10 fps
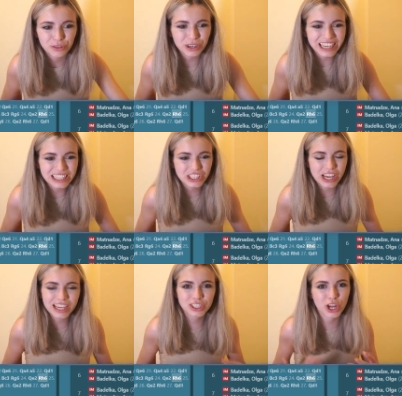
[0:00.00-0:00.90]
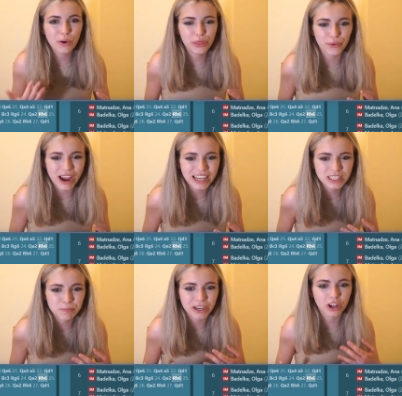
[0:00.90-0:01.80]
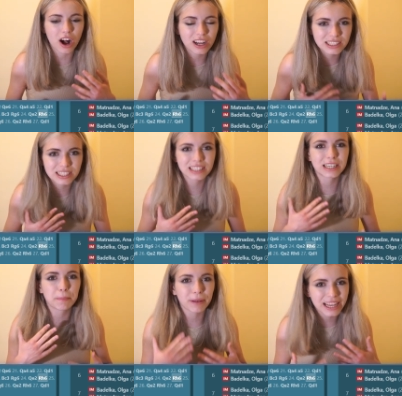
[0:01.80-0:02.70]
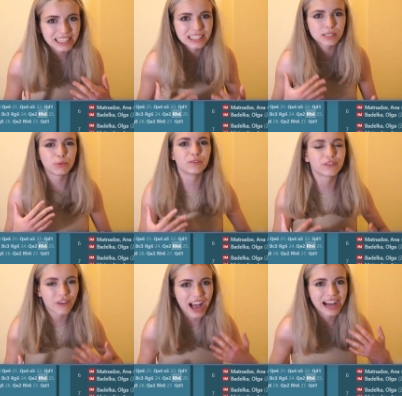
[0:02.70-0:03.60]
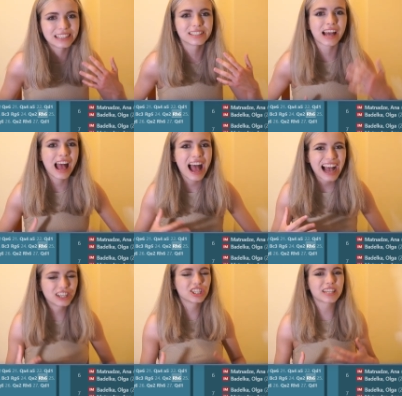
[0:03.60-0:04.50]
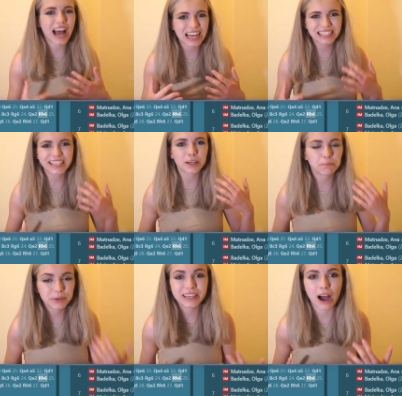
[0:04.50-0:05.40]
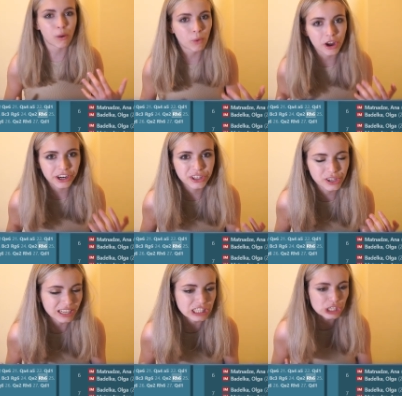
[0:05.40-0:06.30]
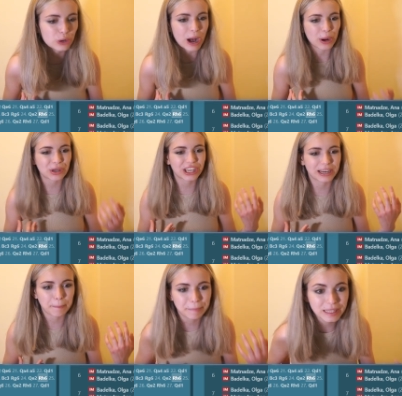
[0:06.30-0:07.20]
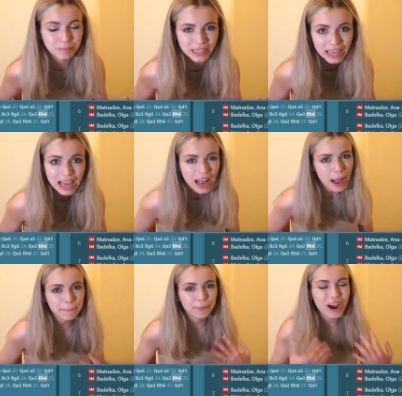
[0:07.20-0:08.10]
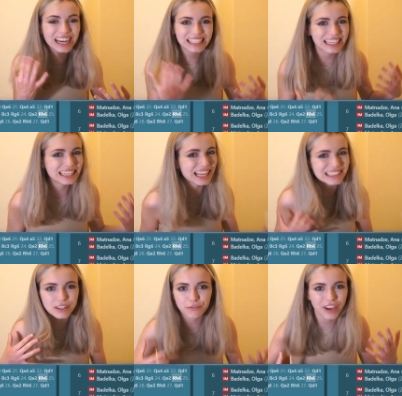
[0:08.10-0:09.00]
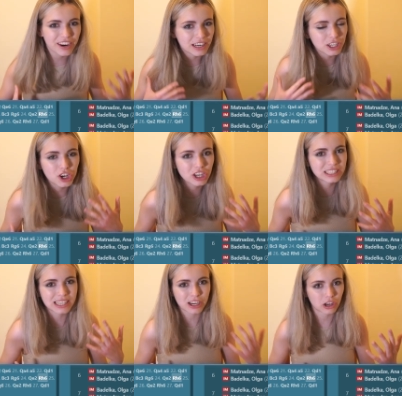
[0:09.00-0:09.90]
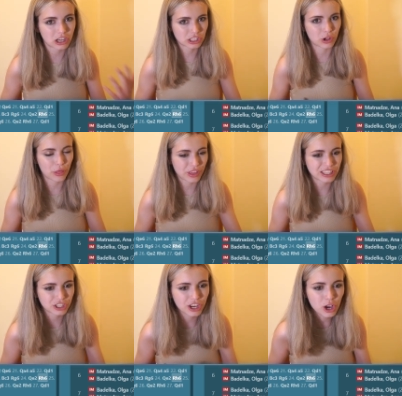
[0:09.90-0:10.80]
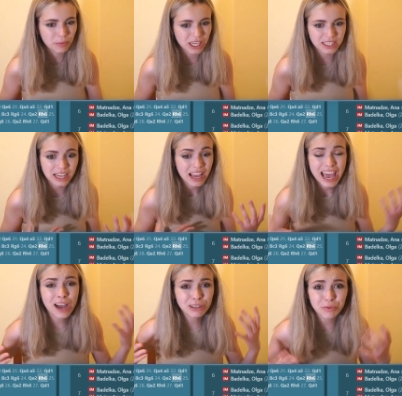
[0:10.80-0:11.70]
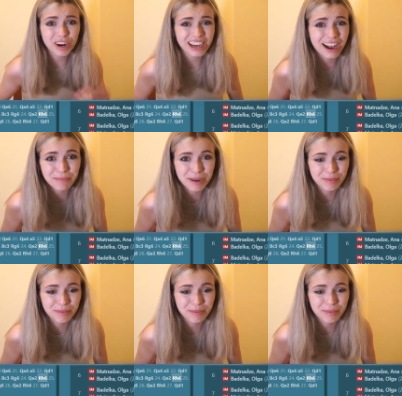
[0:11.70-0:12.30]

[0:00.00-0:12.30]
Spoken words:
rook h6, no threats, but constantly playing these moves fast and just asking Pia, what are you gonna do? How are you gonna beat me? And practically that's a very good psychological thing to do, because it was working on